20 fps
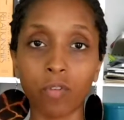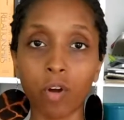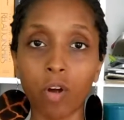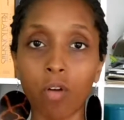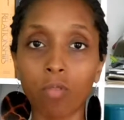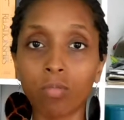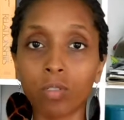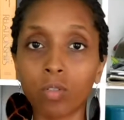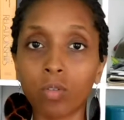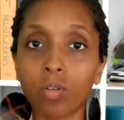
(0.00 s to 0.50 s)
we're
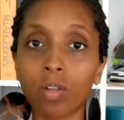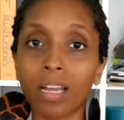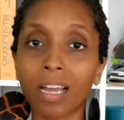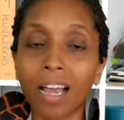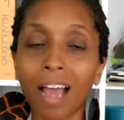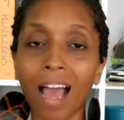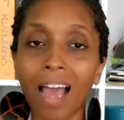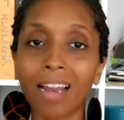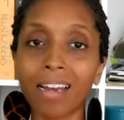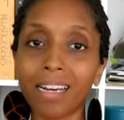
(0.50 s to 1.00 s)
homeschooling,
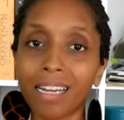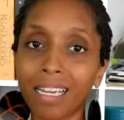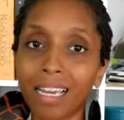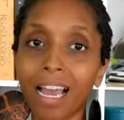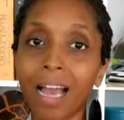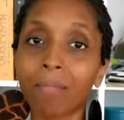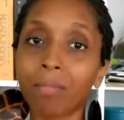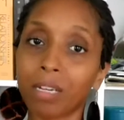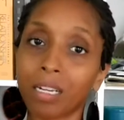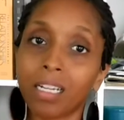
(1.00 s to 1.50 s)

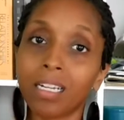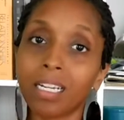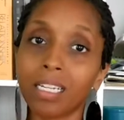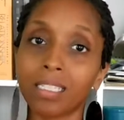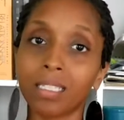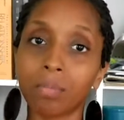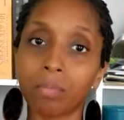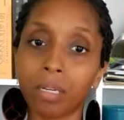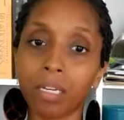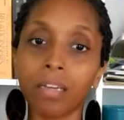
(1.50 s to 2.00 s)
I'm going to
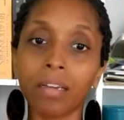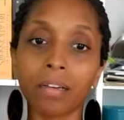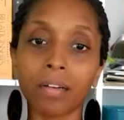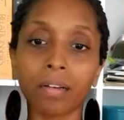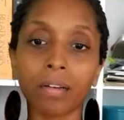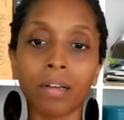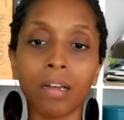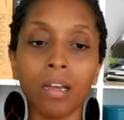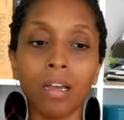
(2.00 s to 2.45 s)
need to be here.